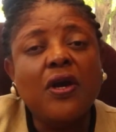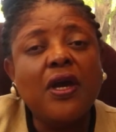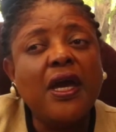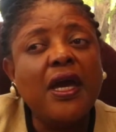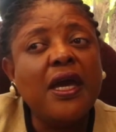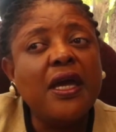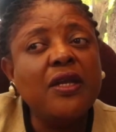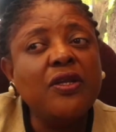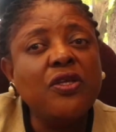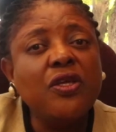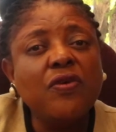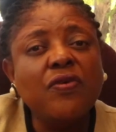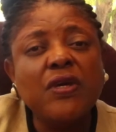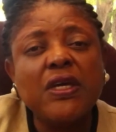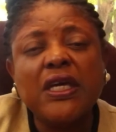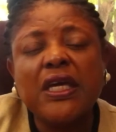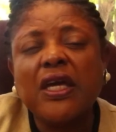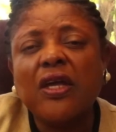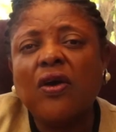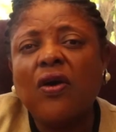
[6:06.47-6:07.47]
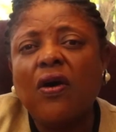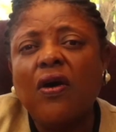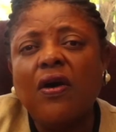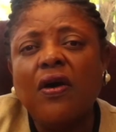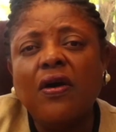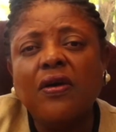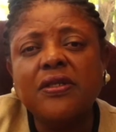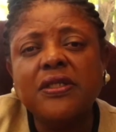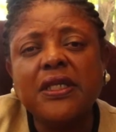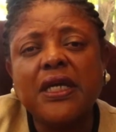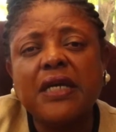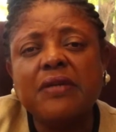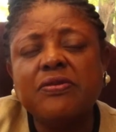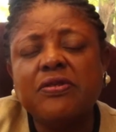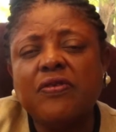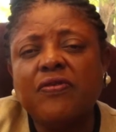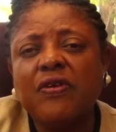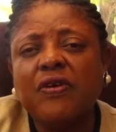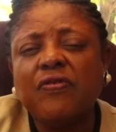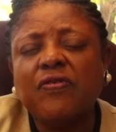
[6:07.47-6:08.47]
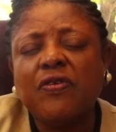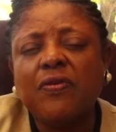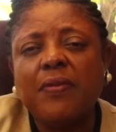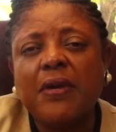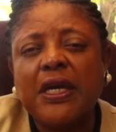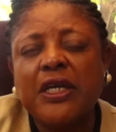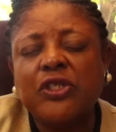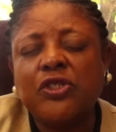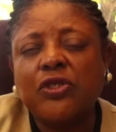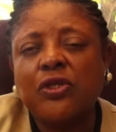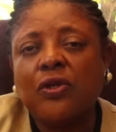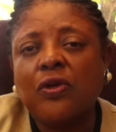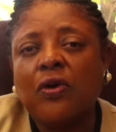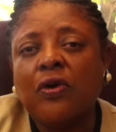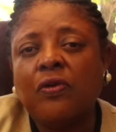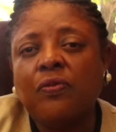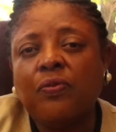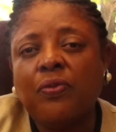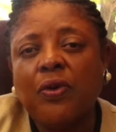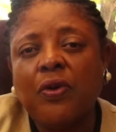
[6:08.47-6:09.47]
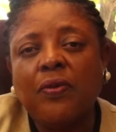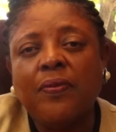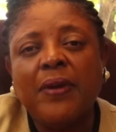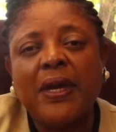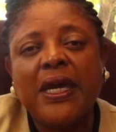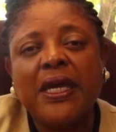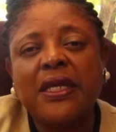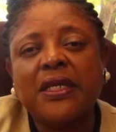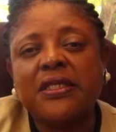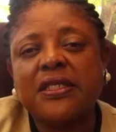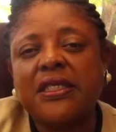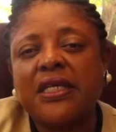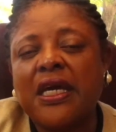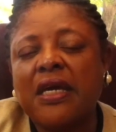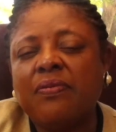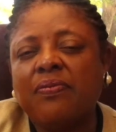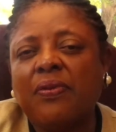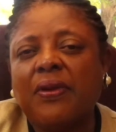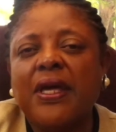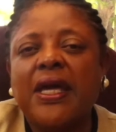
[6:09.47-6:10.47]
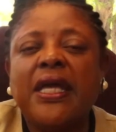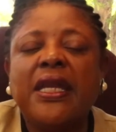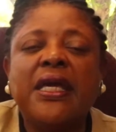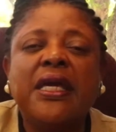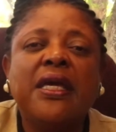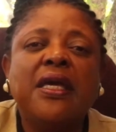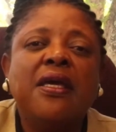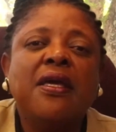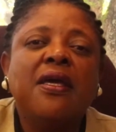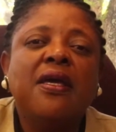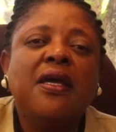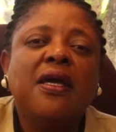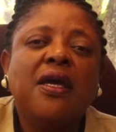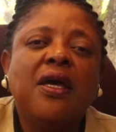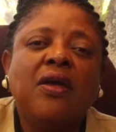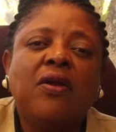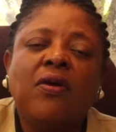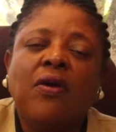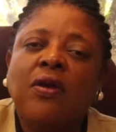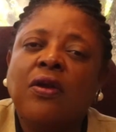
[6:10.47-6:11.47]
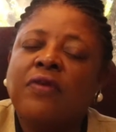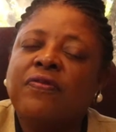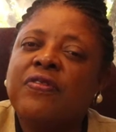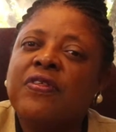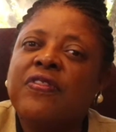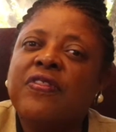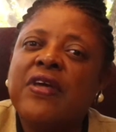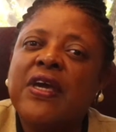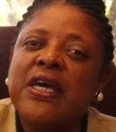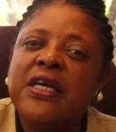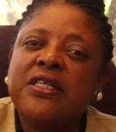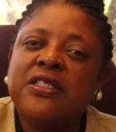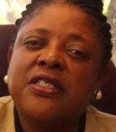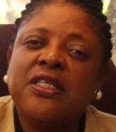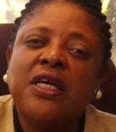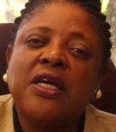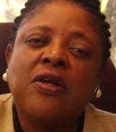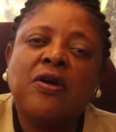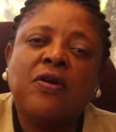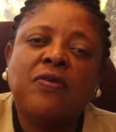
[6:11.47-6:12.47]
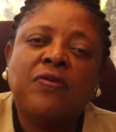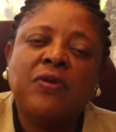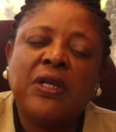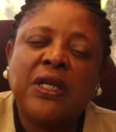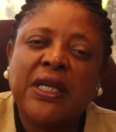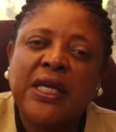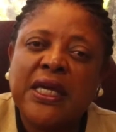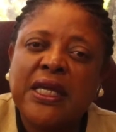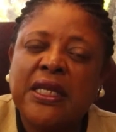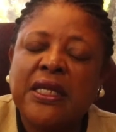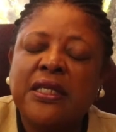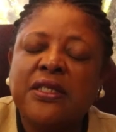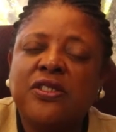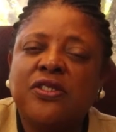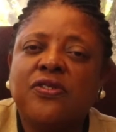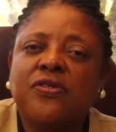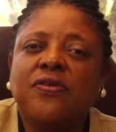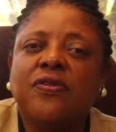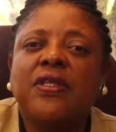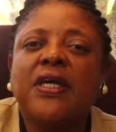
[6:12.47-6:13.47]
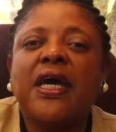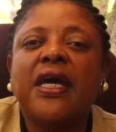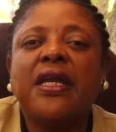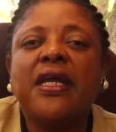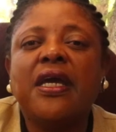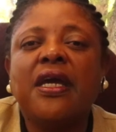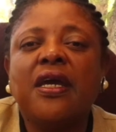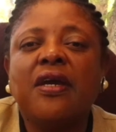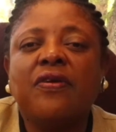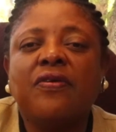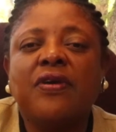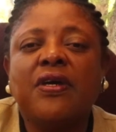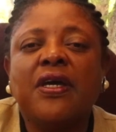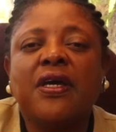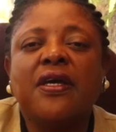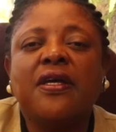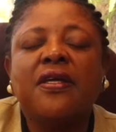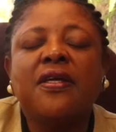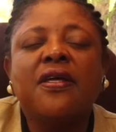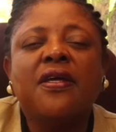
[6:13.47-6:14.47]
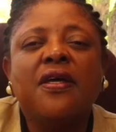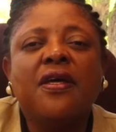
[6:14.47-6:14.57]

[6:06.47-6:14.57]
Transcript: And you can get all types of information on probate, estate planning, and all of the things that are related to that area.